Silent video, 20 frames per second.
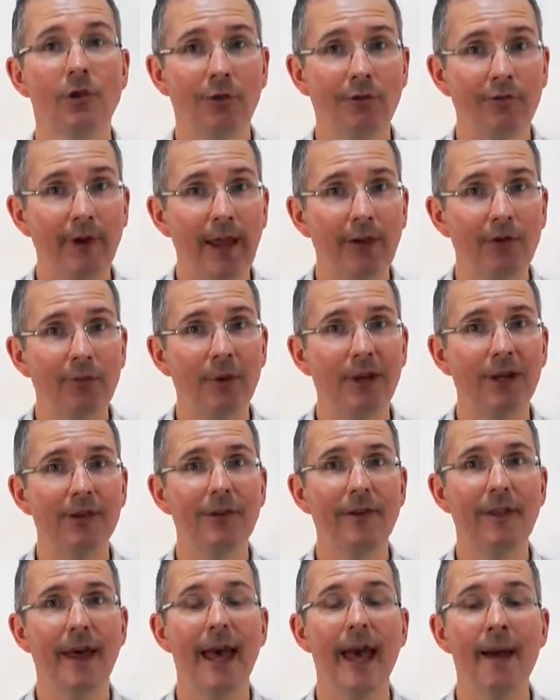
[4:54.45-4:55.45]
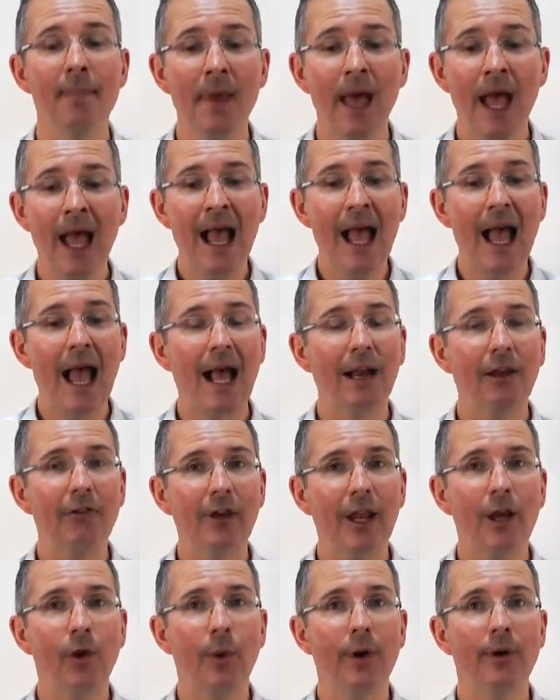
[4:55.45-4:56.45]
You've got flexibility there, and
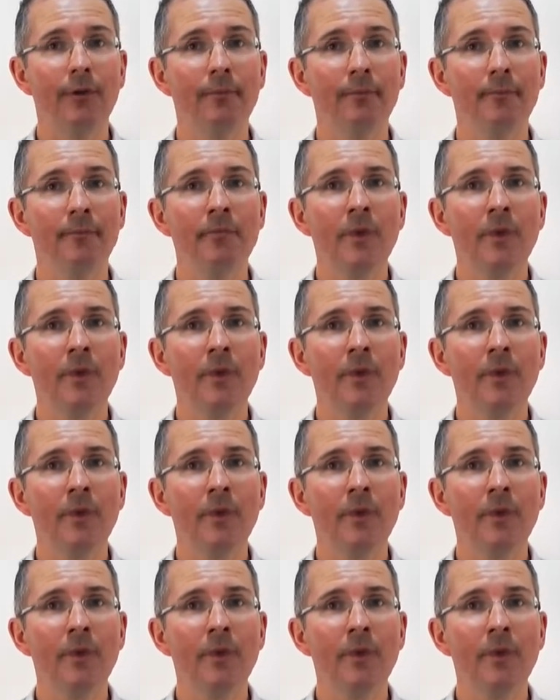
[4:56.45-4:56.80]
it's liquid.